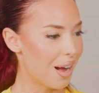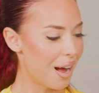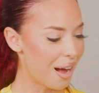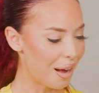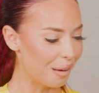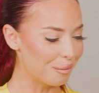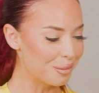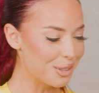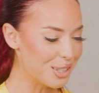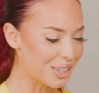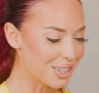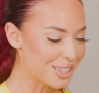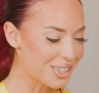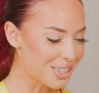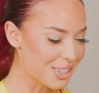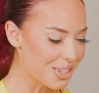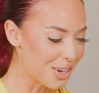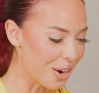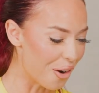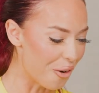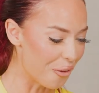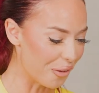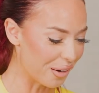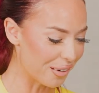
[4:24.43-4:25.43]
I'm just
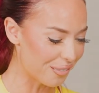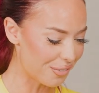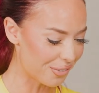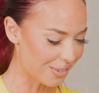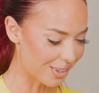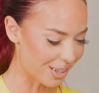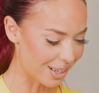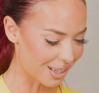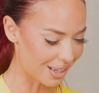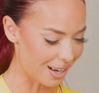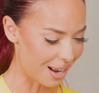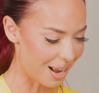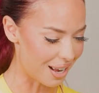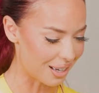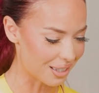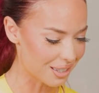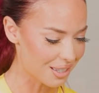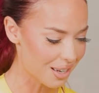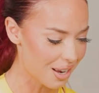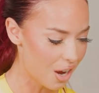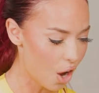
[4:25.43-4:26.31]
going for it, guys.